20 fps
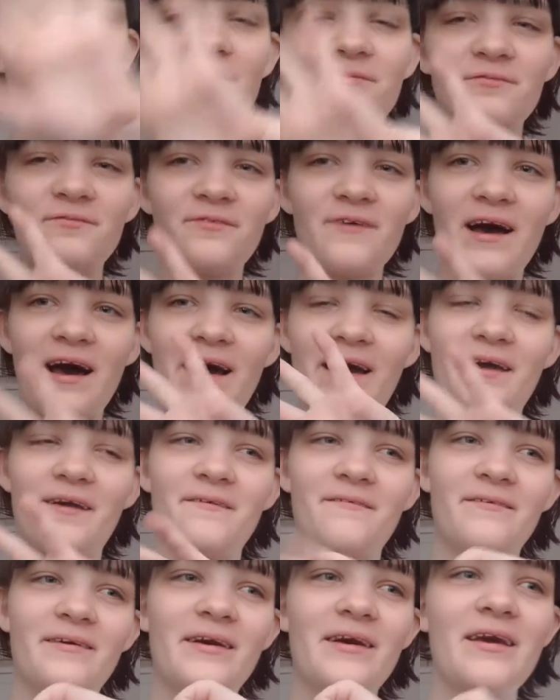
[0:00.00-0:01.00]

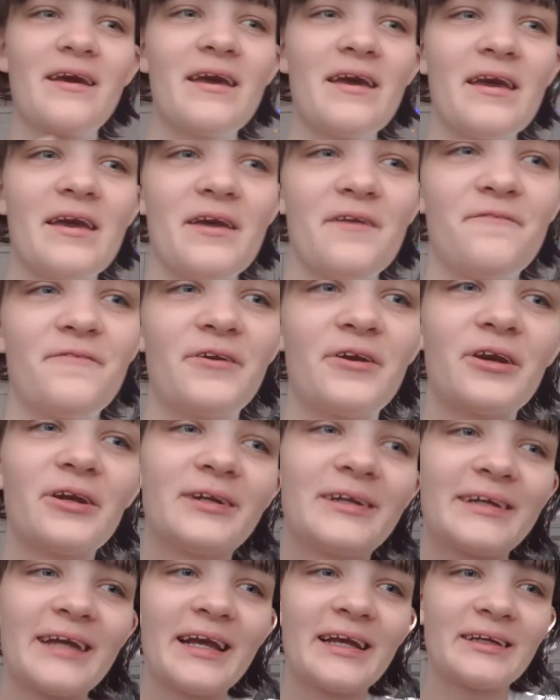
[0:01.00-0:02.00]
Five, if you
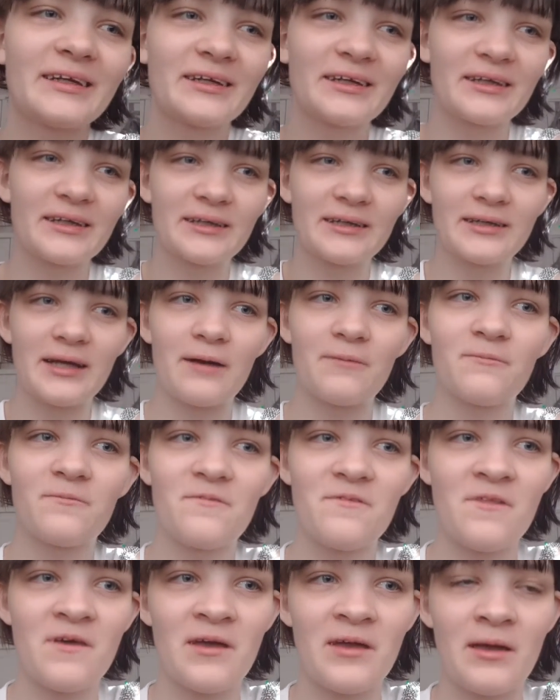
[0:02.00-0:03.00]
could change
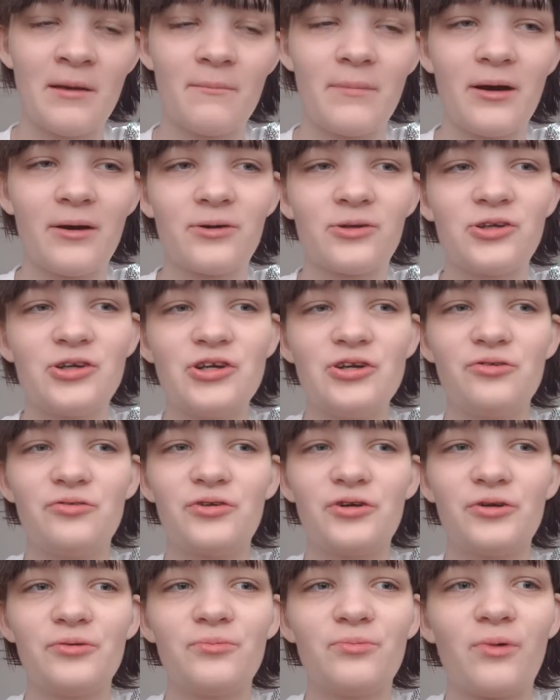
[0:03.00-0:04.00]
something about
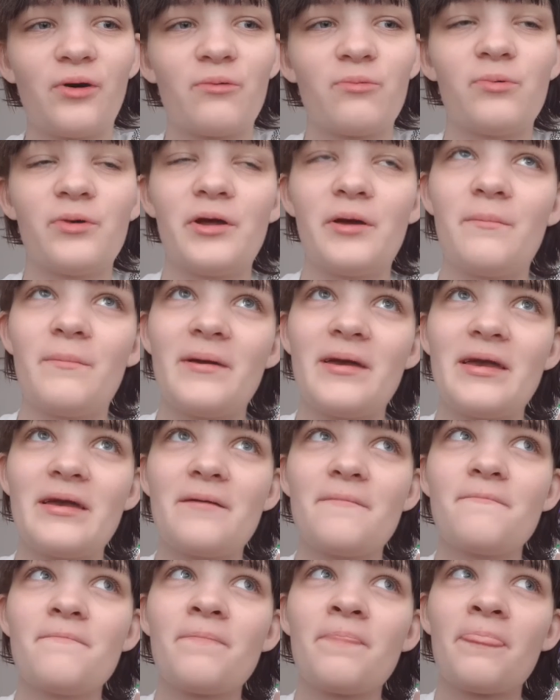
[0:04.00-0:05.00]
YouTube, what would it
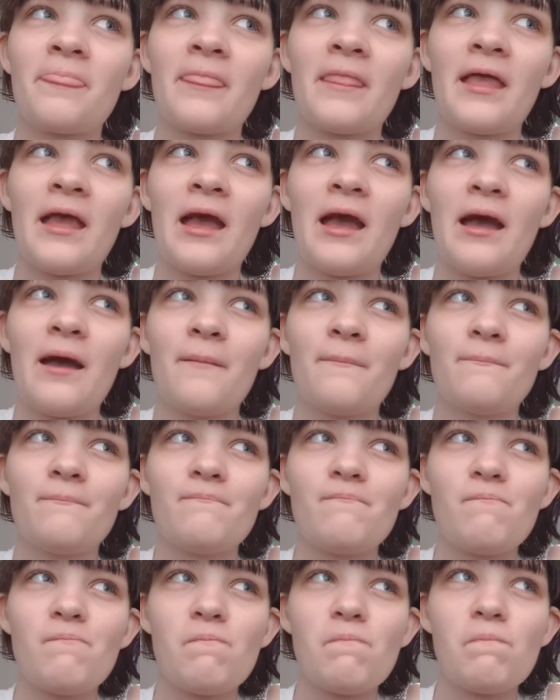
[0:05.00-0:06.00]
be?
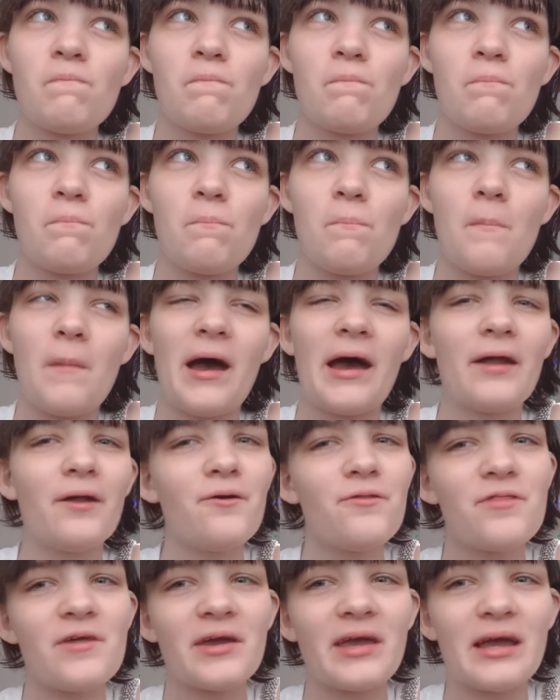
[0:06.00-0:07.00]
I
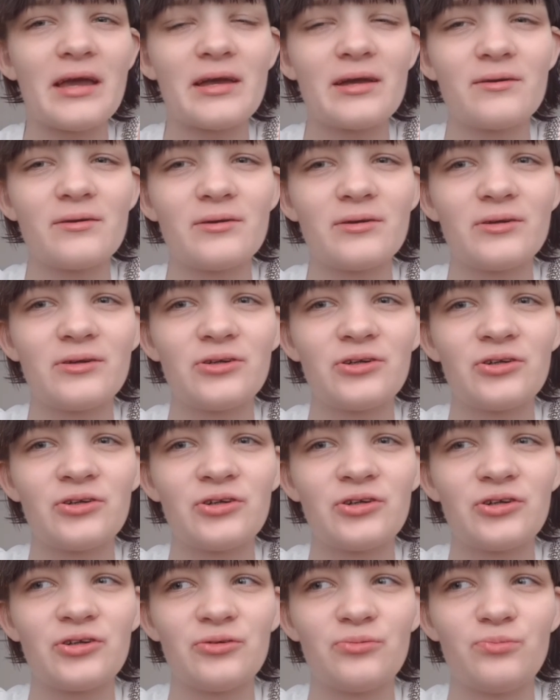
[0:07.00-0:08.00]
don't think I
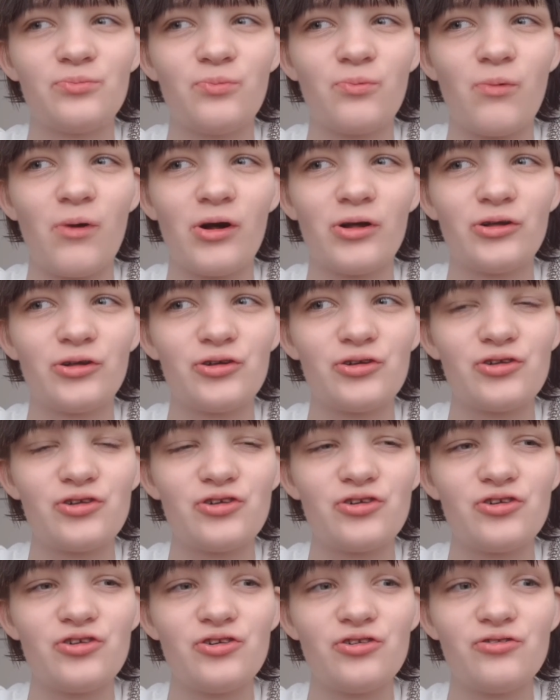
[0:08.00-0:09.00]
should want
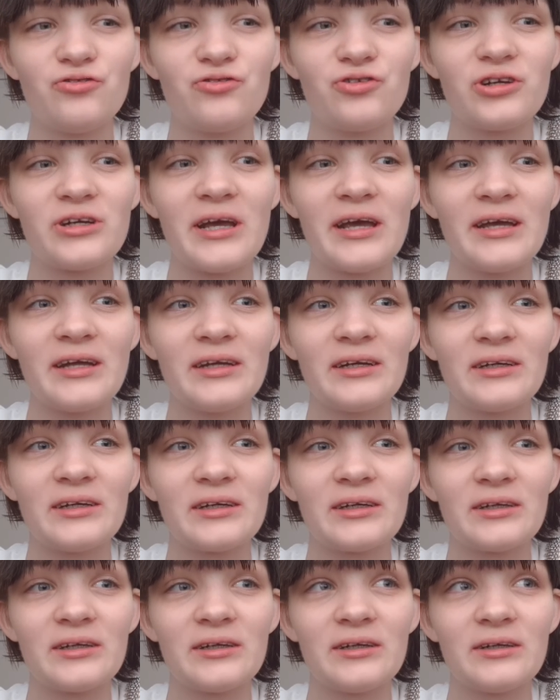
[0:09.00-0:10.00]
to
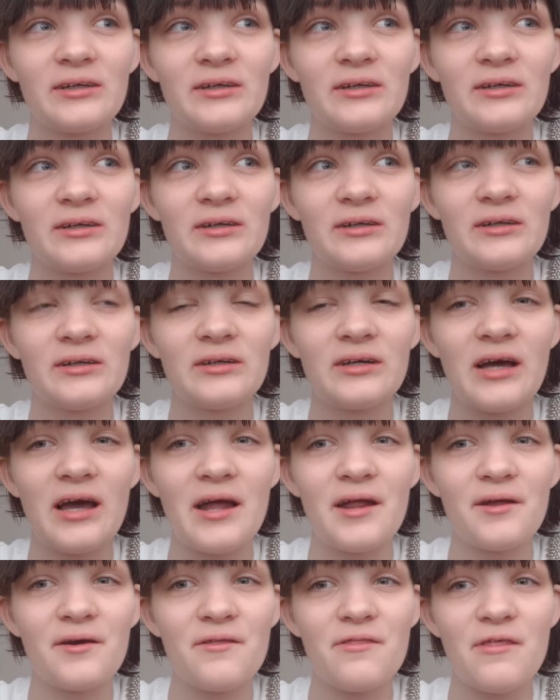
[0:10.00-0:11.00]
change
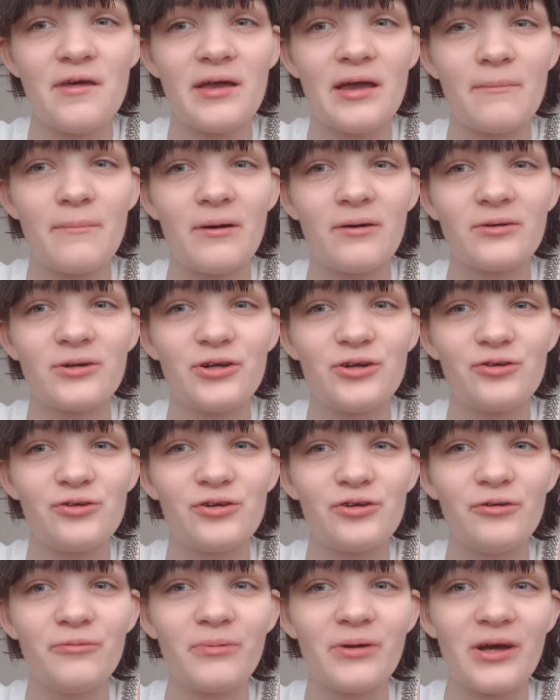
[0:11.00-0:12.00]
anything about
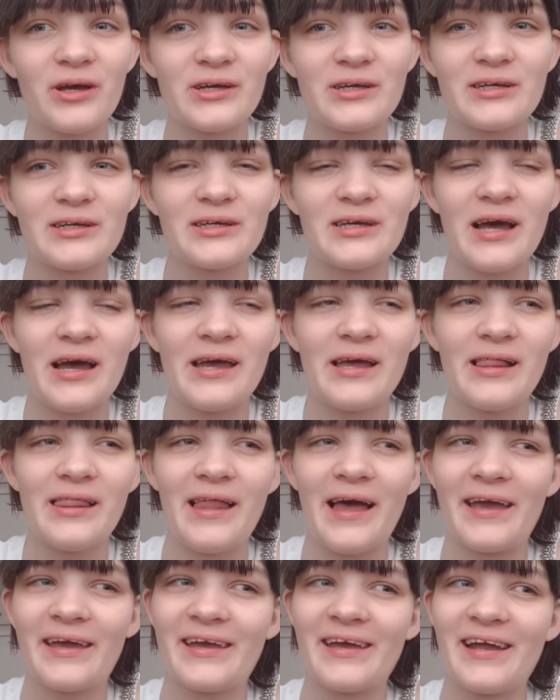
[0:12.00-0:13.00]
YouTube, because I
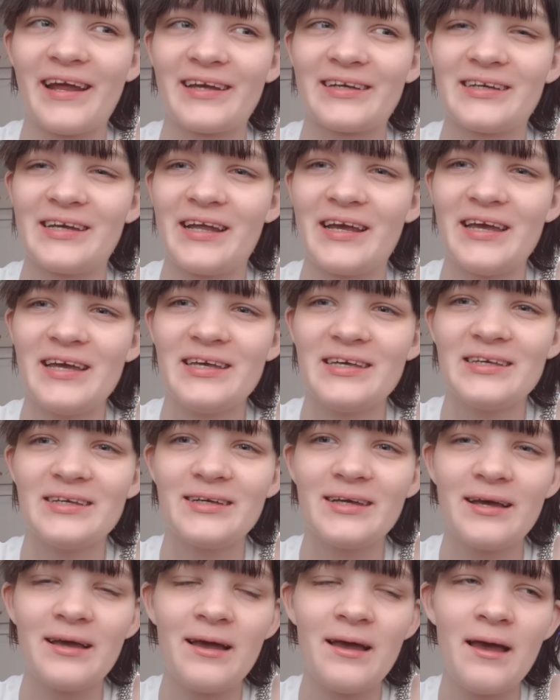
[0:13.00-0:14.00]
like it as it
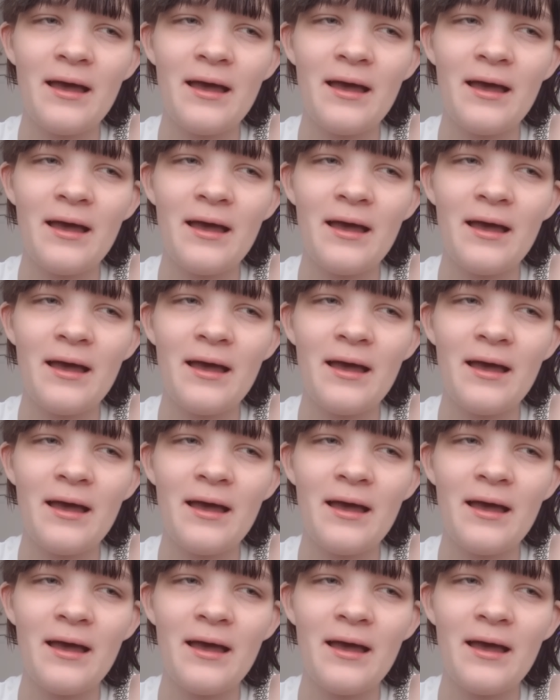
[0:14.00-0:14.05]
is.